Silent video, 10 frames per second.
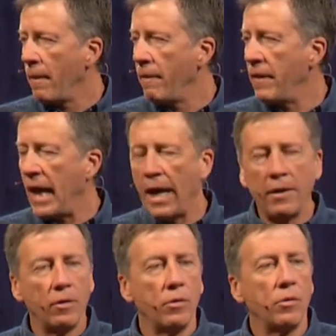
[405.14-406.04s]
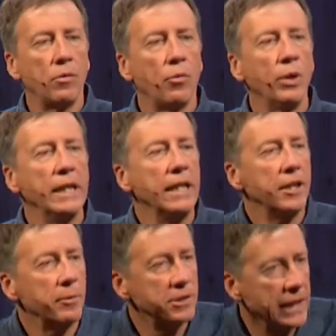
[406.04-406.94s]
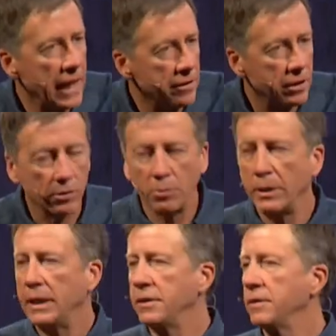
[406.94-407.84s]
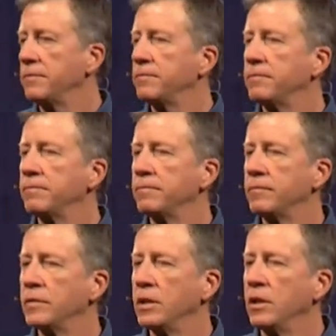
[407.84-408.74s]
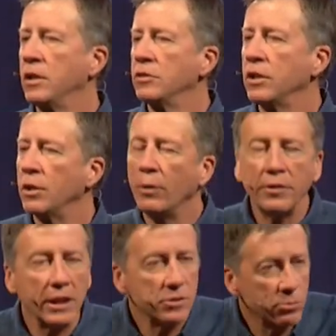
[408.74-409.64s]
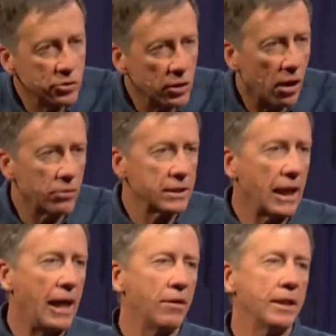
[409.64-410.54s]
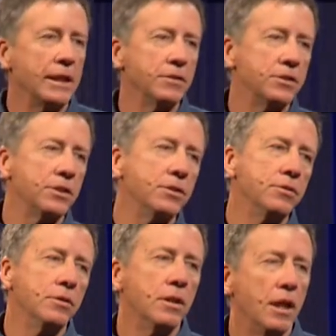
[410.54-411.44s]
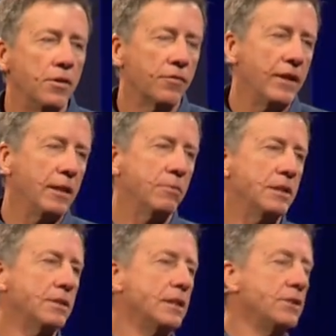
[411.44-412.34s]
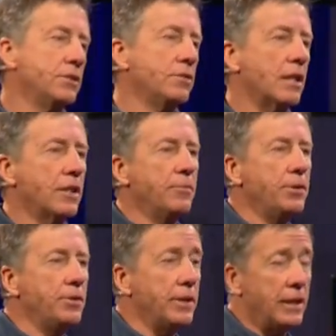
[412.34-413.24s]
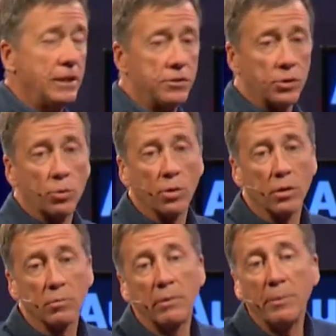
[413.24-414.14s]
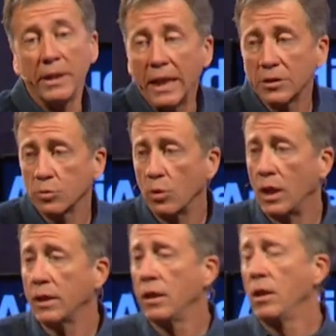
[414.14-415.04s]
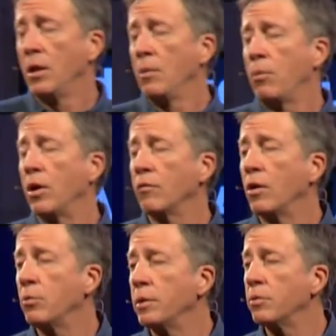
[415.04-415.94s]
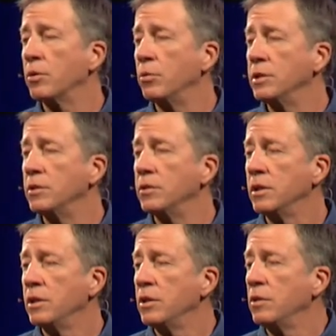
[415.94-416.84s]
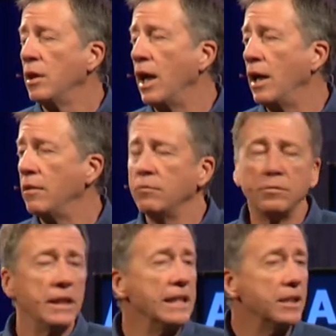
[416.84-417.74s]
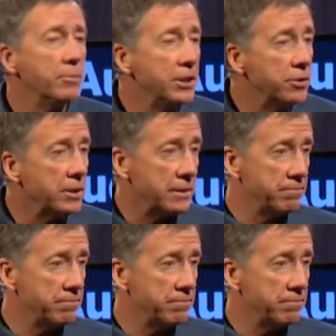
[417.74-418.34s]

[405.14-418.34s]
that we needed to be scattered a little bit so that we would get some salt out into other families, into our community, into the world. Maybe that's what part of what we were going to uh, needed to be doing.